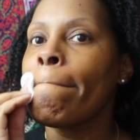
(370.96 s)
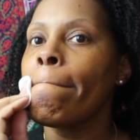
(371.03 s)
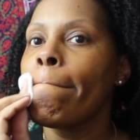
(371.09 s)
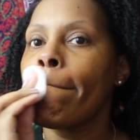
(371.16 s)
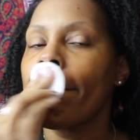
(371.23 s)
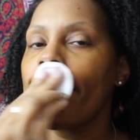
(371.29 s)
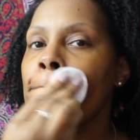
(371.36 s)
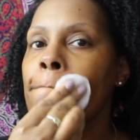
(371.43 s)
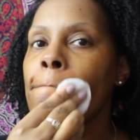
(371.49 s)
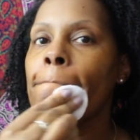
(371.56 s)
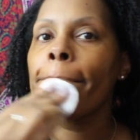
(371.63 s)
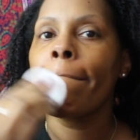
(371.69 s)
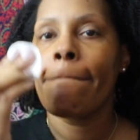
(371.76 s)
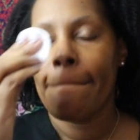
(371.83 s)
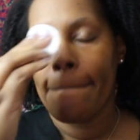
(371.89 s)

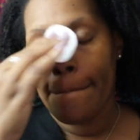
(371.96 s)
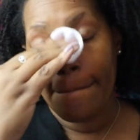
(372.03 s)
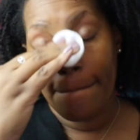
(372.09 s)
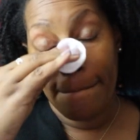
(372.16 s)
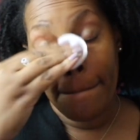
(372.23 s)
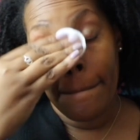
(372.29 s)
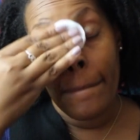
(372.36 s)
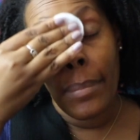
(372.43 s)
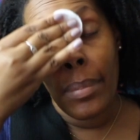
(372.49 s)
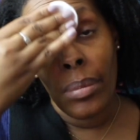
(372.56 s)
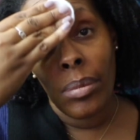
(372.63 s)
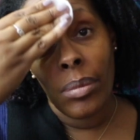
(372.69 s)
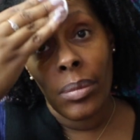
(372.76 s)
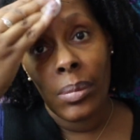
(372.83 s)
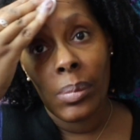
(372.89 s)

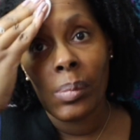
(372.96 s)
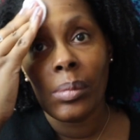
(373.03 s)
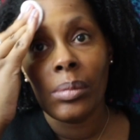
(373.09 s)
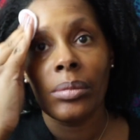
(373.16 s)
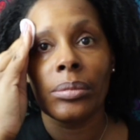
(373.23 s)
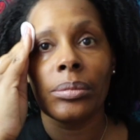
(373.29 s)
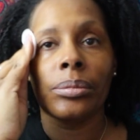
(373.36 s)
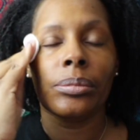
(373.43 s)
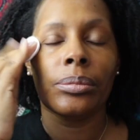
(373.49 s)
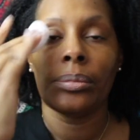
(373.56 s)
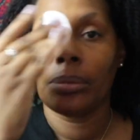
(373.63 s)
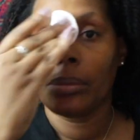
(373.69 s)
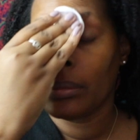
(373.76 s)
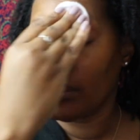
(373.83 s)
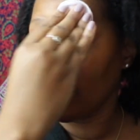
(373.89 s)

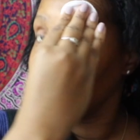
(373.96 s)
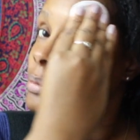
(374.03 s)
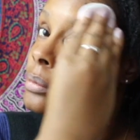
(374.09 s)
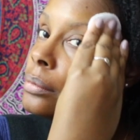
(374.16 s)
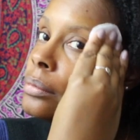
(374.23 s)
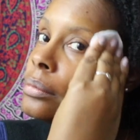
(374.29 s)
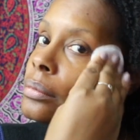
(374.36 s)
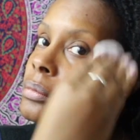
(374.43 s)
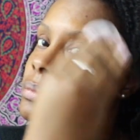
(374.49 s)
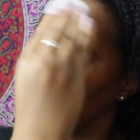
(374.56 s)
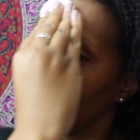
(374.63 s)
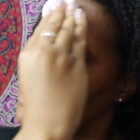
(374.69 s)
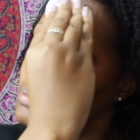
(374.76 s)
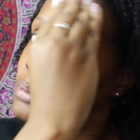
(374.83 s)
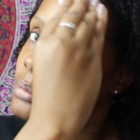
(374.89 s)

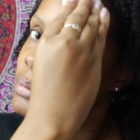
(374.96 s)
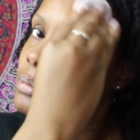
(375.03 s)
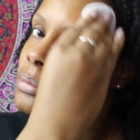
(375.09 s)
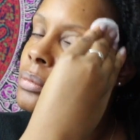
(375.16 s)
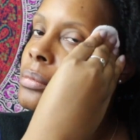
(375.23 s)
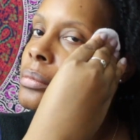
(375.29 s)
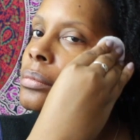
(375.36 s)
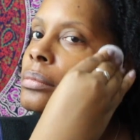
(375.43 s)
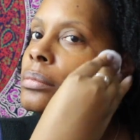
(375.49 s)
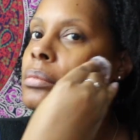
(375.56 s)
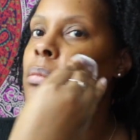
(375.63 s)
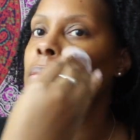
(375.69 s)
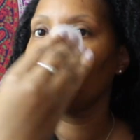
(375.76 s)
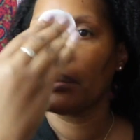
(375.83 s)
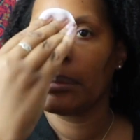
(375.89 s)

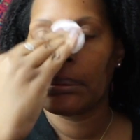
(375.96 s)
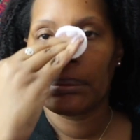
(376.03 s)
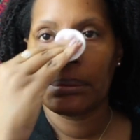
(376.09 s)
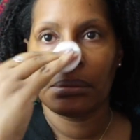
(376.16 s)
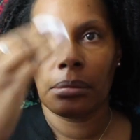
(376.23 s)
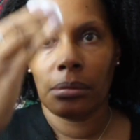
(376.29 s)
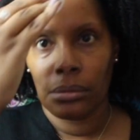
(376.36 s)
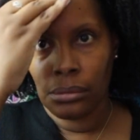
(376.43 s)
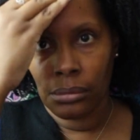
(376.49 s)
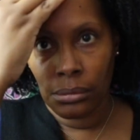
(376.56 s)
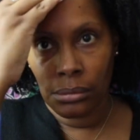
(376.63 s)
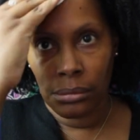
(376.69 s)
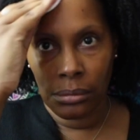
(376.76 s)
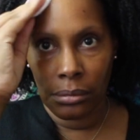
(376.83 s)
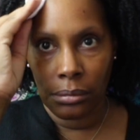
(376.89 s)

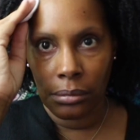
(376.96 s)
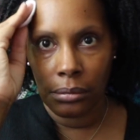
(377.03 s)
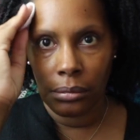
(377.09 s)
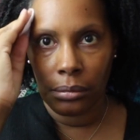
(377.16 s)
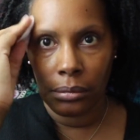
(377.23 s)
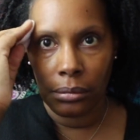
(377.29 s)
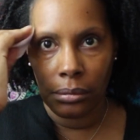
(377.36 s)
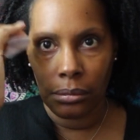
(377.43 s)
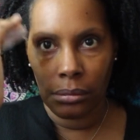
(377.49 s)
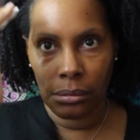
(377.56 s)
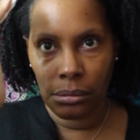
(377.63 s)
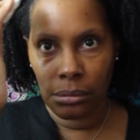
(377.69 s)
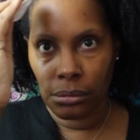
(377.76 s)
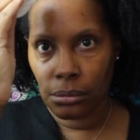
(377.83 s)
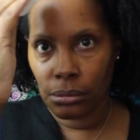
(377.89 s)

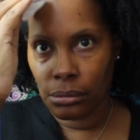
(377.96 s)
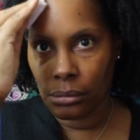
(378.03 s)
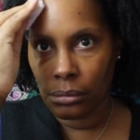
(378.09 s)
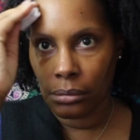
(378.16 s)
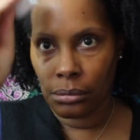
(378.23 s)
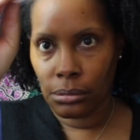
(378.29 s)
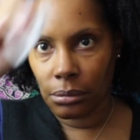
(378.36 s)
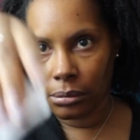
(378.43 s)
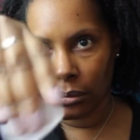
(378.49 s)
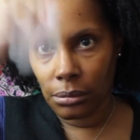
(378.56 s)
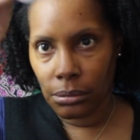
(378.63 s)
Nothing is said.